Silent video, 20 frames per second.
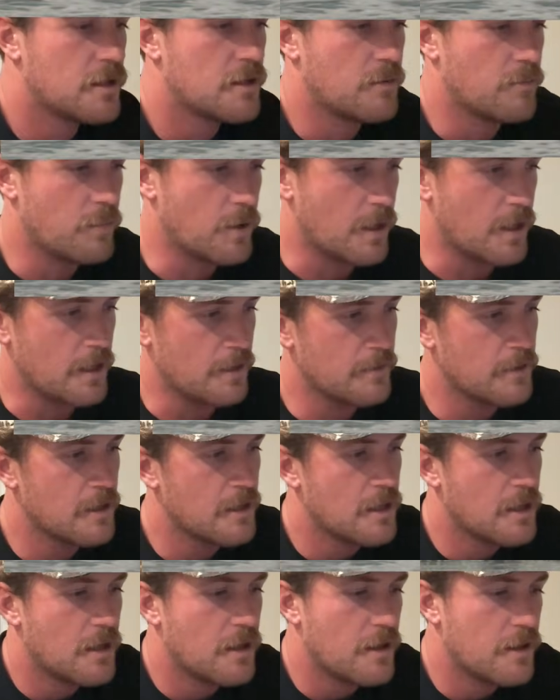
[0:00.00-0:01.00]
But
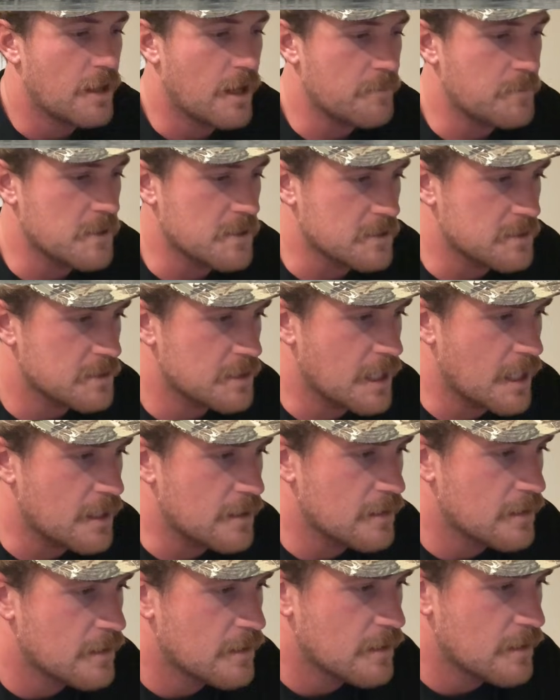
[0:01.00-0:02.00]
that being
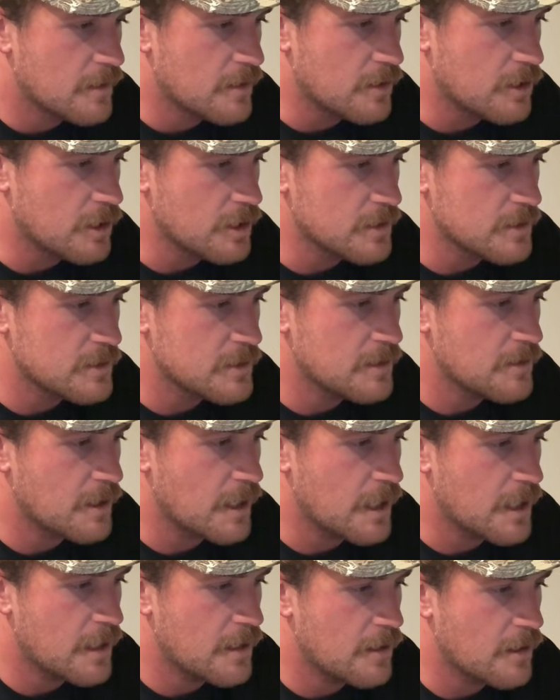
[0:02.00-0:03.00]
said, you can see
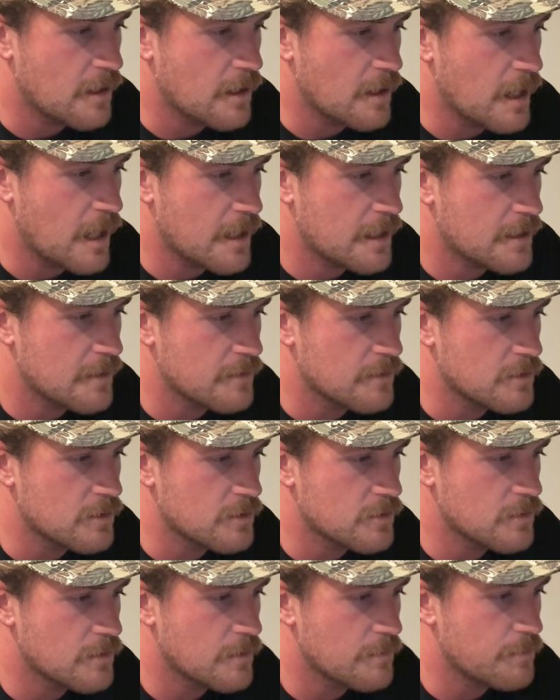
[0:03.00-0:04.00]
right here, I can
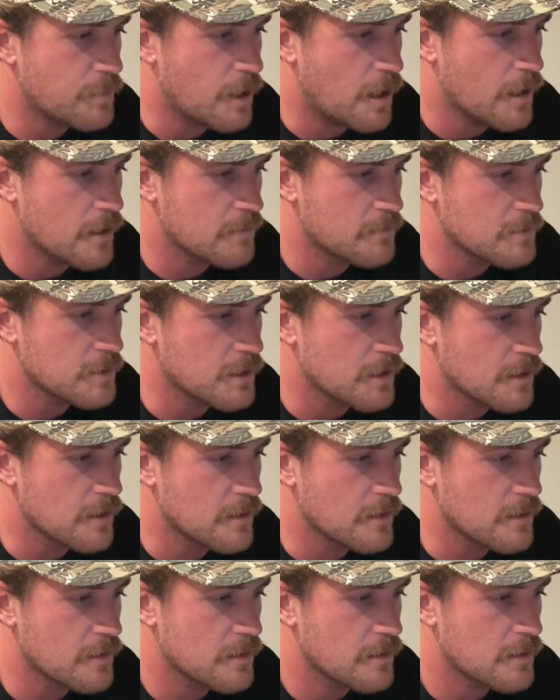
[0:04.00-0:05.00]
do a bottom
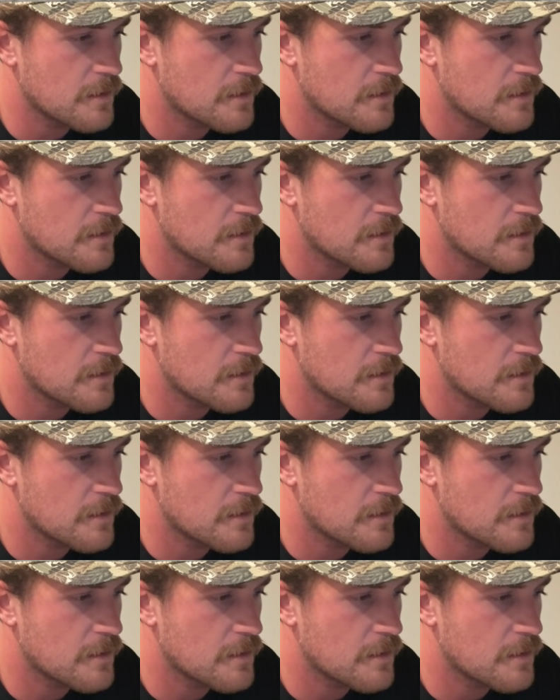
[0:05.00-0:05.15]
turn